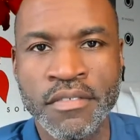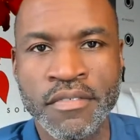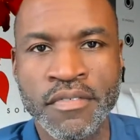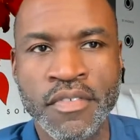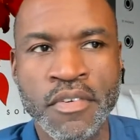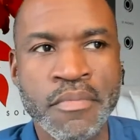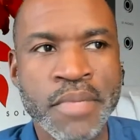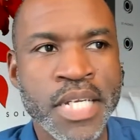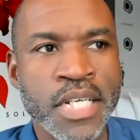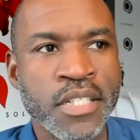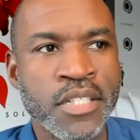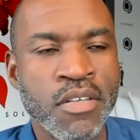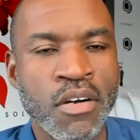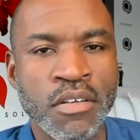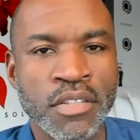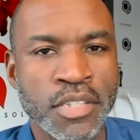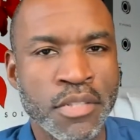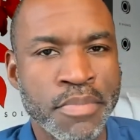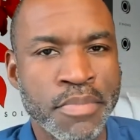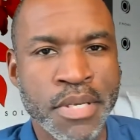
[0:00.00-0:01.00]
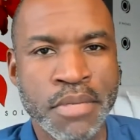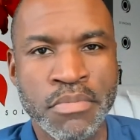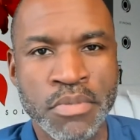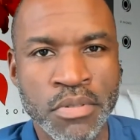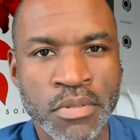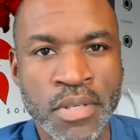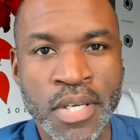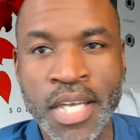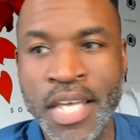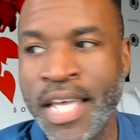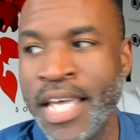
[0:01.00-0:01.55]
for me to talk to people.